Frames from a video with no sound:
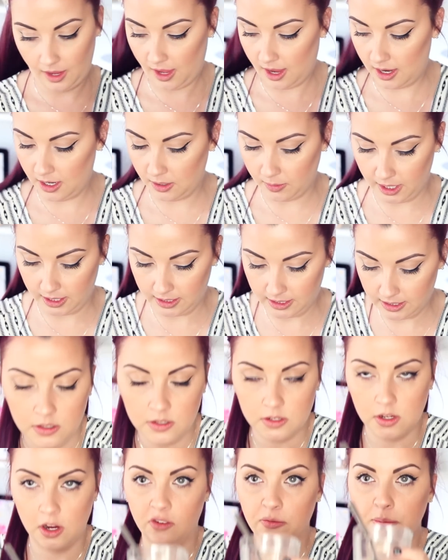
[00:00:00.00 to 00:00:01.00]
Anyways,
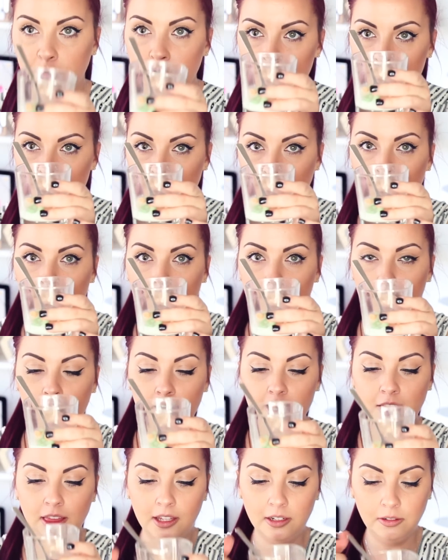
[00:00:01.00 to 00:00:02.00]
so I've put some in
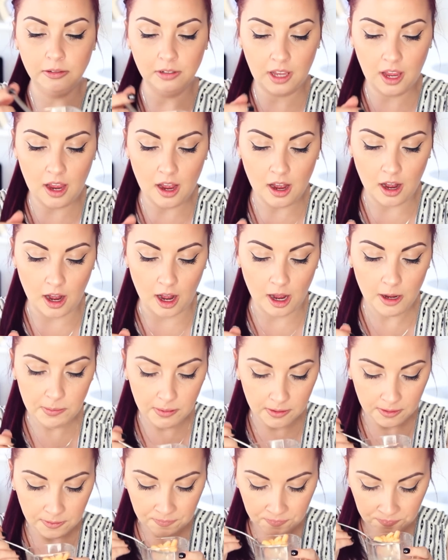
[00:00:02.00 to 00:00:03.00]
my little cup.